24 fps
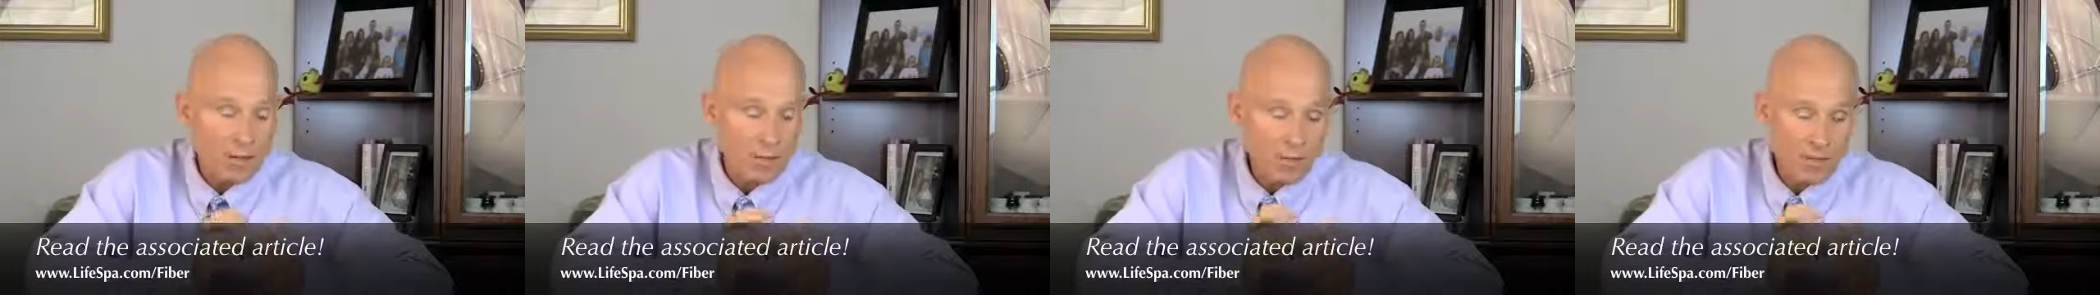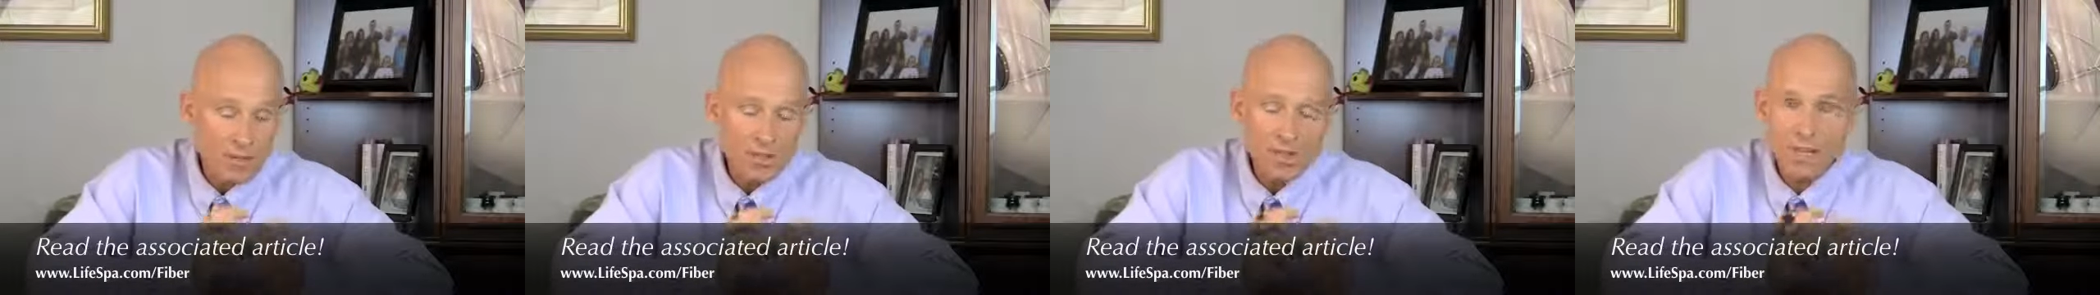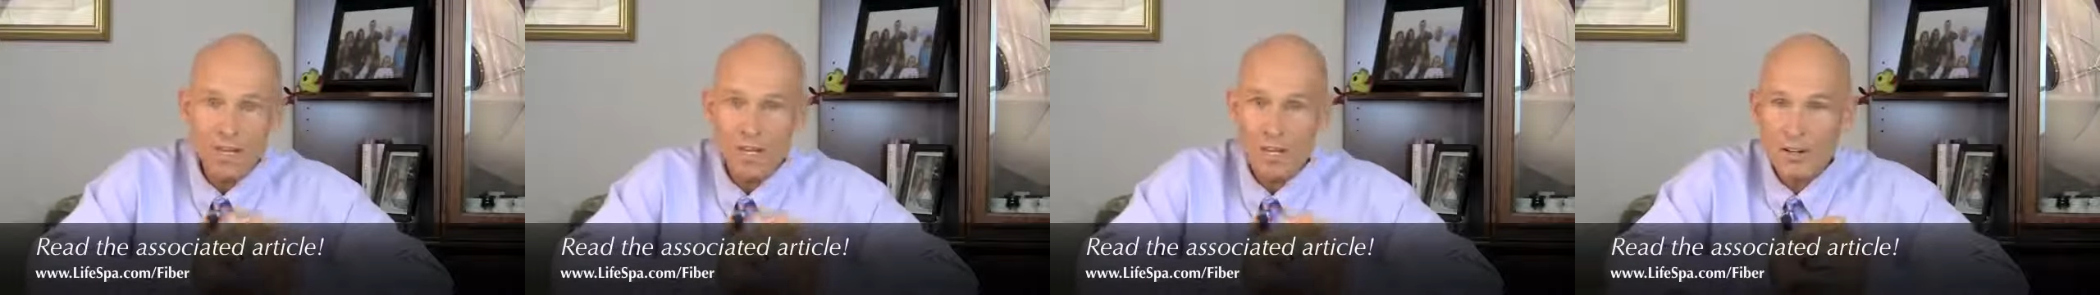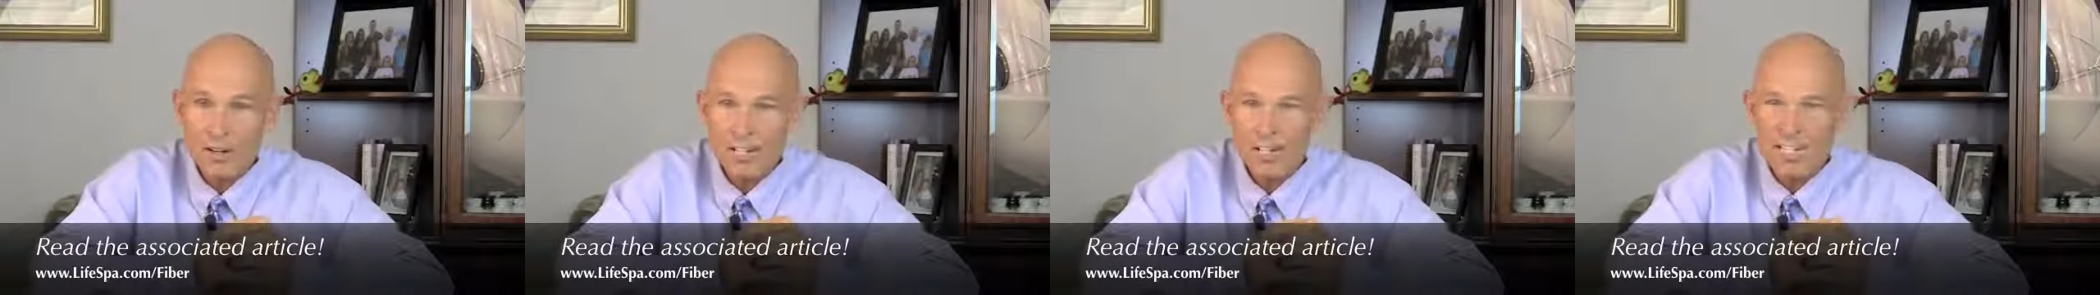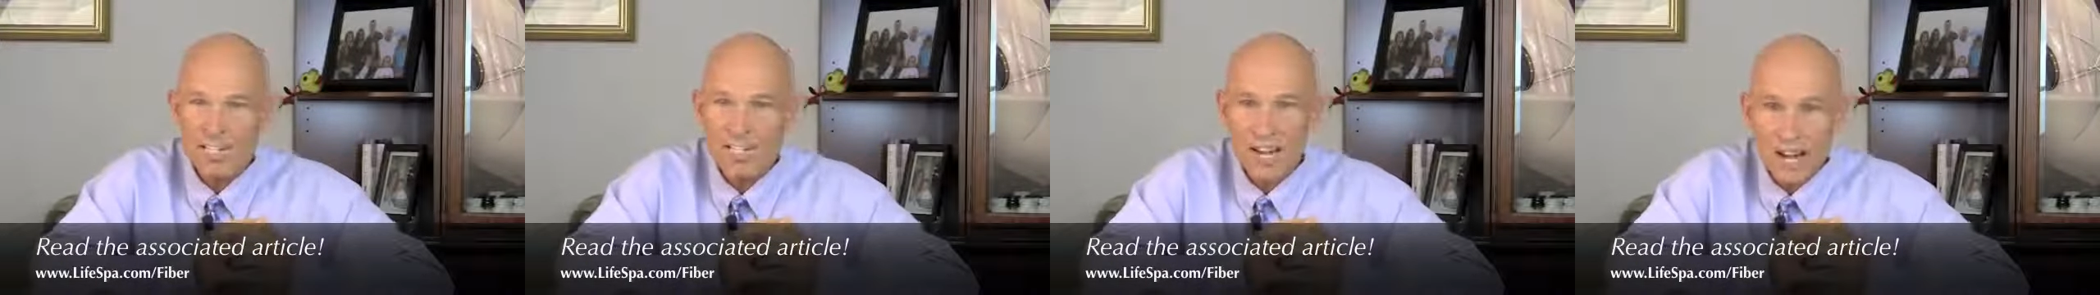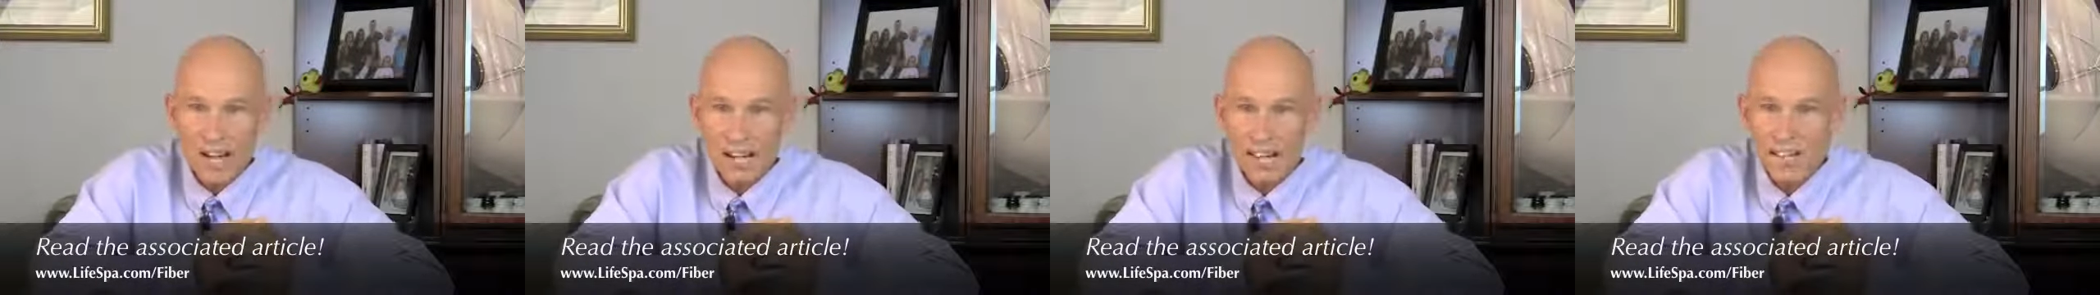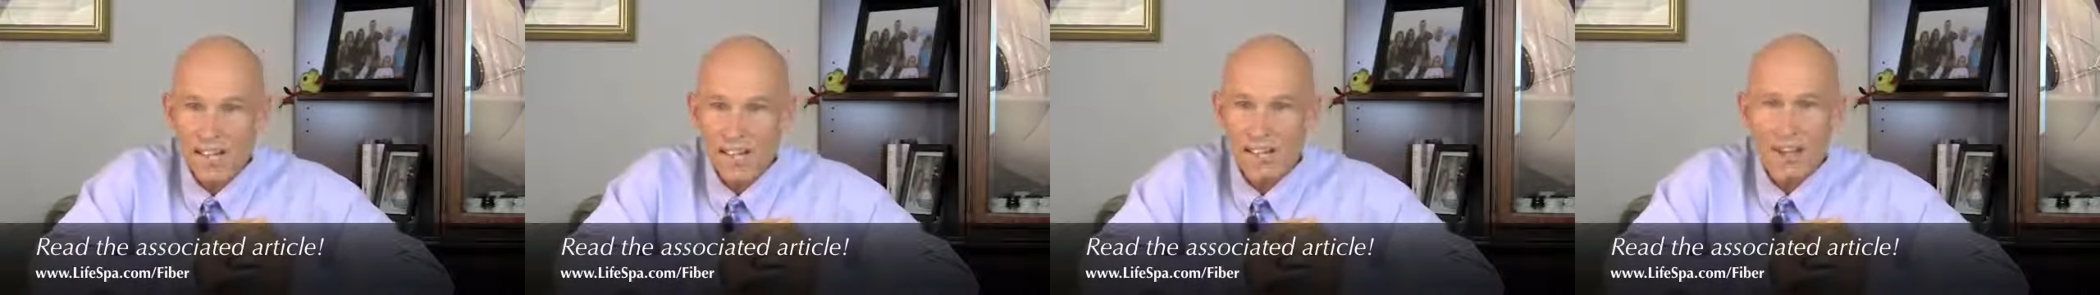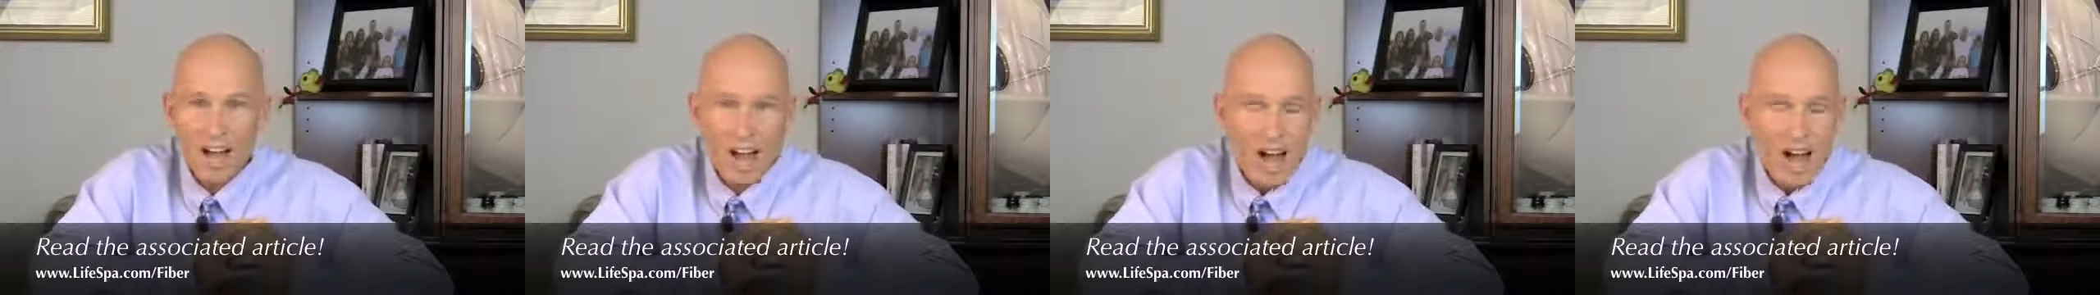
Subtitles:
which is carrying yucky,